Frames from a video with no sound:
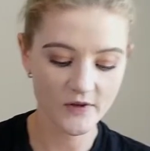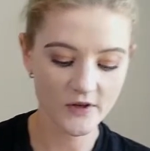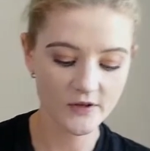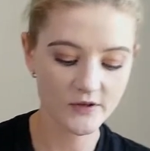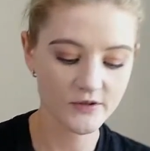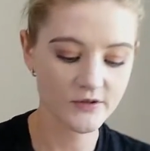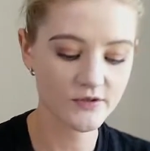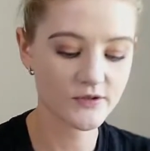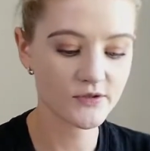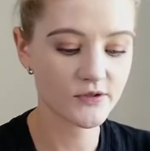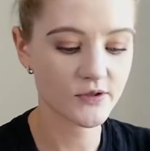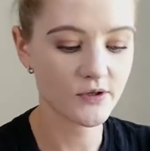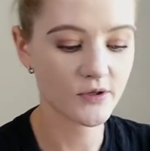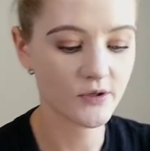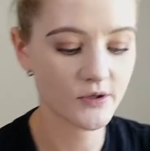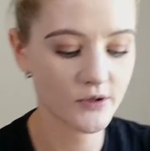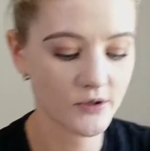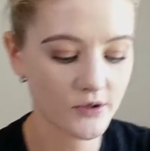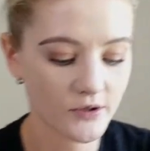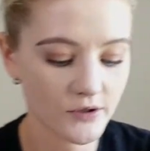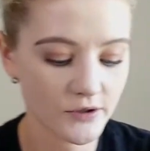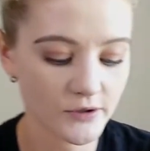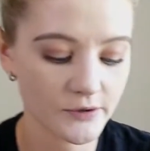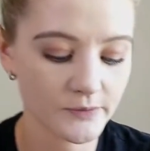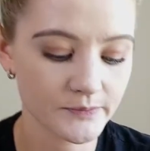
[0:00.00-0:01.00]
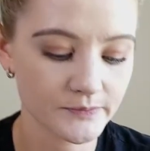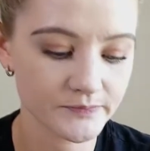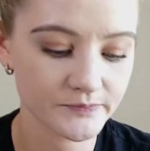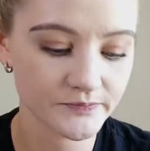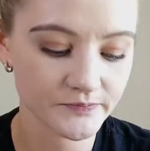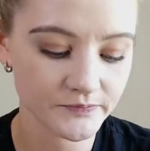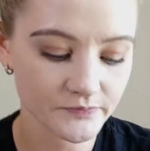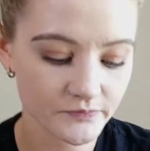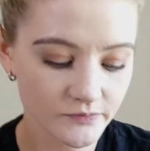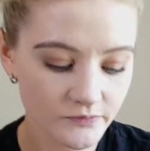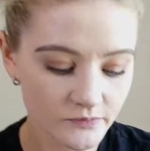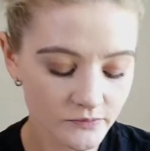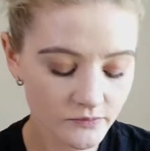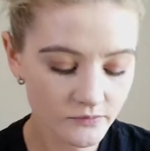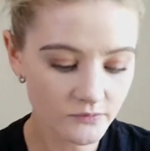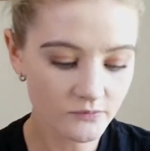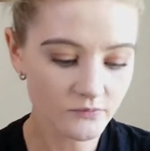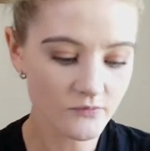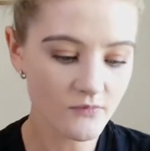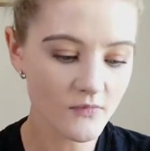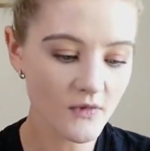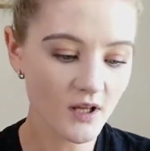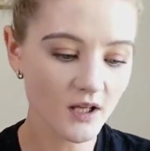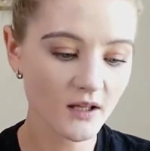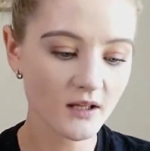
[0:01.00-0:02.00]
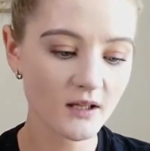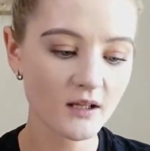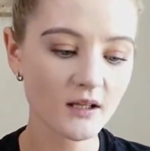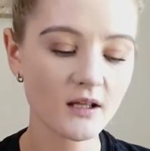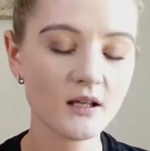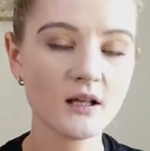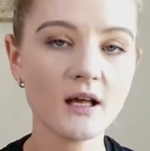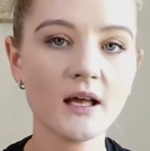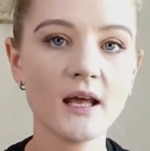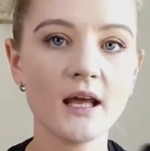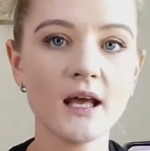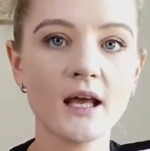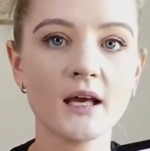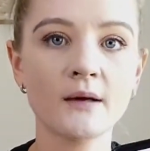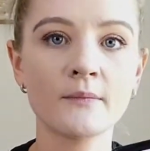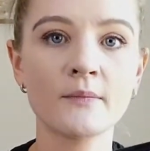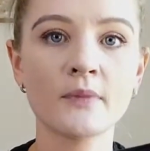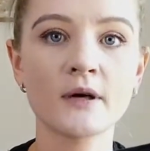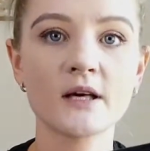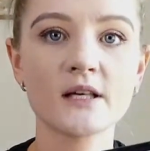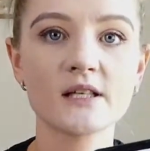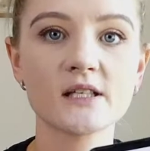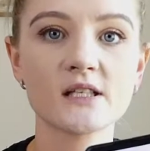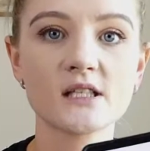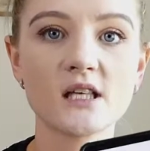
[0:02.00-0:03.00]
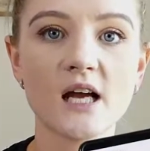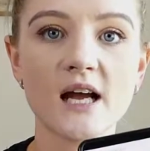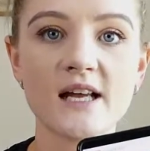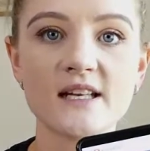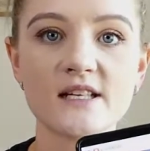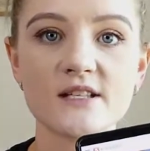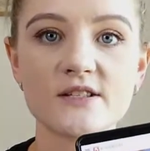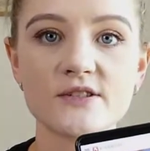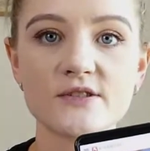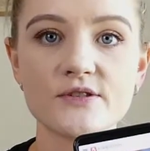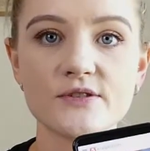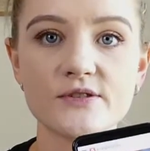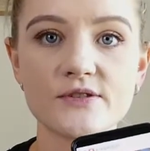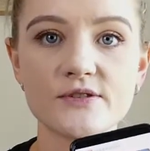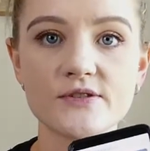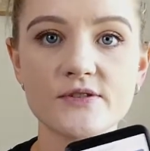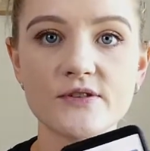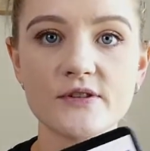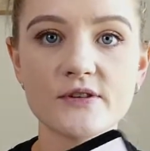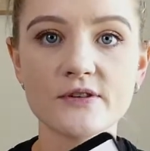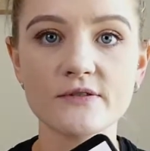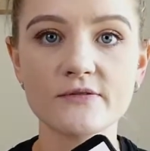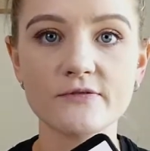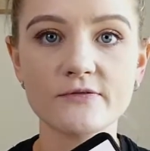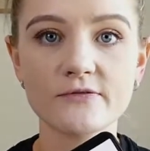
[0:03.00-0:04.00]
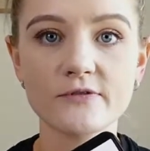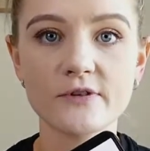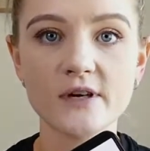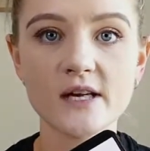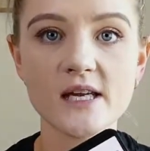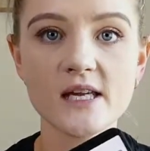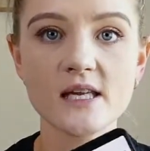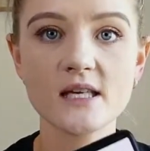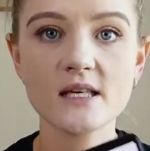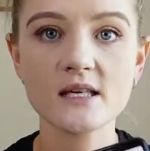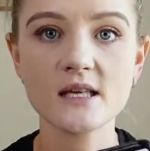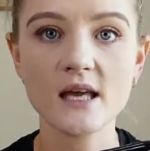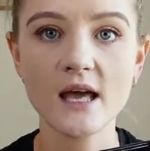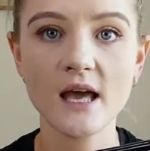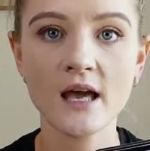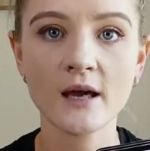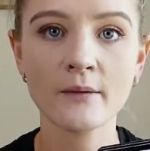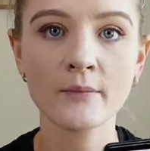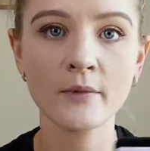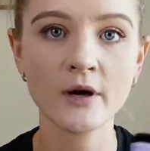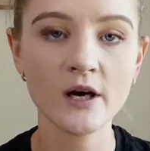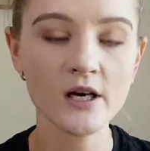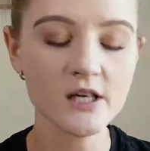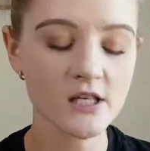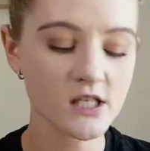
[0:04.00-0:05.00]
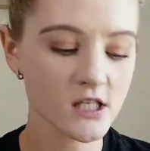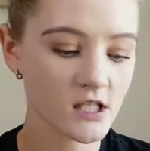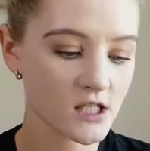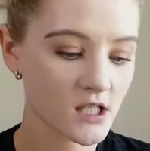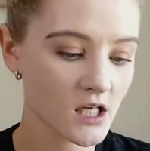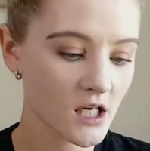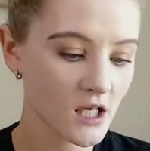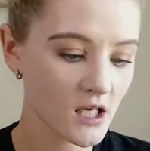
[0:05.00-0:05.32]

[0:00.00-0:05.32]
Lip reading: So airbrush, I just use the free airbrush.